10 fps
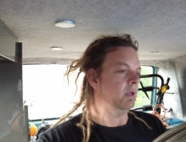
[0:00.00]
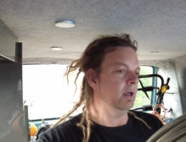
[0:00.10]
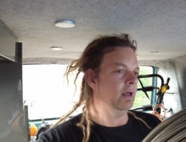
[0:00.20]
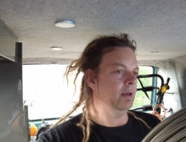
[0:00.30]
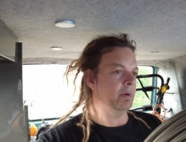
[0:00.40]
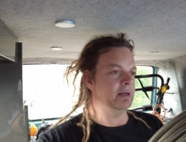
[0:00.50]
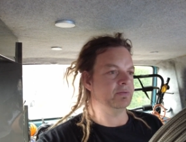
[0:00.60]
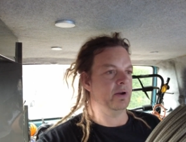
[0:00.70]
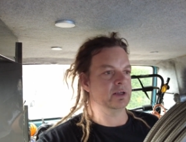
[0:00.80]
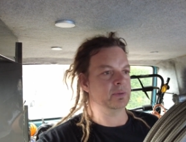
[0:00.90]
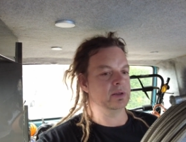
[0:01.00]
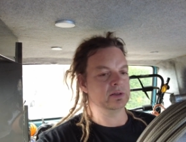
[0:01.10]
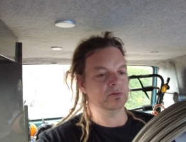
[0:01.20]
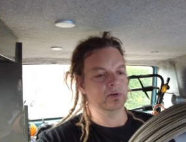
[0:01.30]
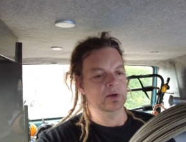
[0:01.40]
um, and it's very
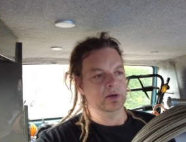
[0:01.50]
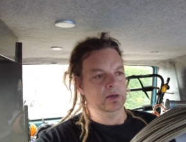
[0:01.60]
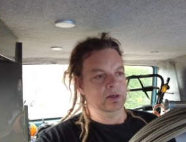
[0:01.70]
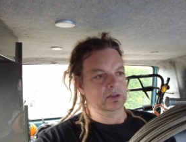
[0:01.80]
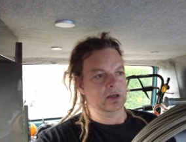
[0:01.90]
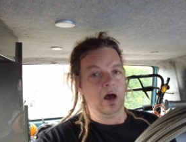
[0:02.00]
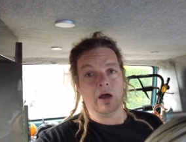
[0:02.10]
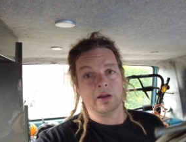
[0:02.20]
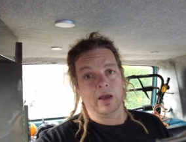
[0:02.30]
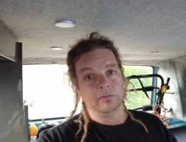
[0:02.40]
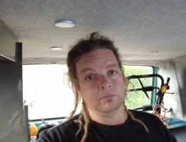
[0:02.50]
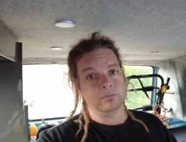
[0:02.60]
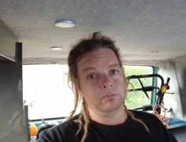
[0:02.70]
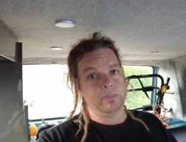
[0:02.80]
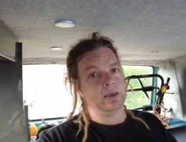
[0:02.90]
expensive. So R9
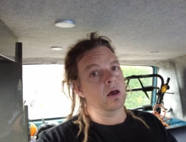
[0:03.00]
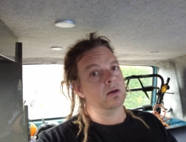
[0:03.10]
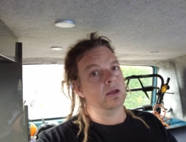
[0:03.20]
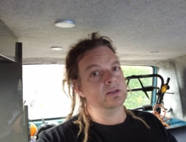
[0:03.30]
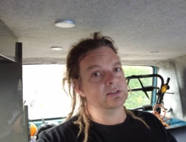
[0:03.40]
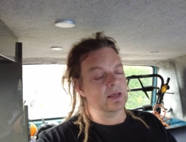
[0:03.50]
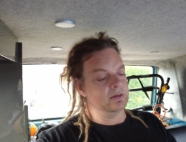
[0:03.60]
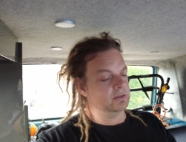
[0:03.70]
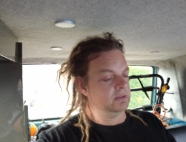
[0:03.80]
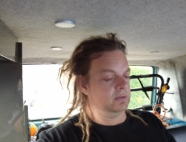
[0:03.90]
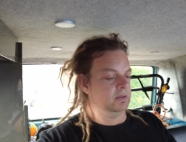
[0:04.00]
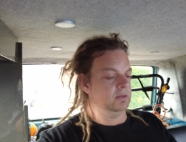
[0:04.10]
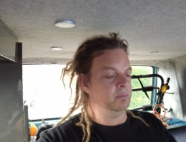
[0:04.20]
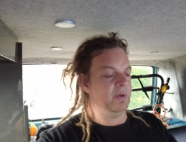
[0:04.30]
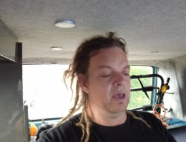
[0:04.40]
Make R9 your standard,
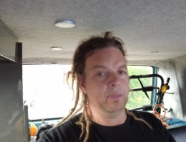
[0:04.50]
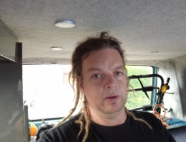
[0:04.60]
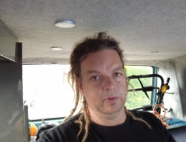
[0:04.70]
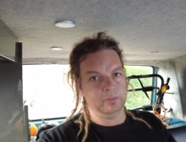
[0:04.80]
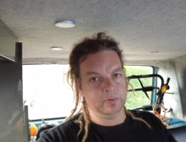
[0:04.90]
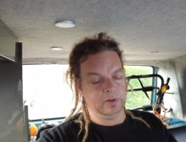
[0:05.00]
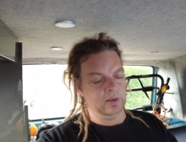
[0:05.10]
your bare minimum.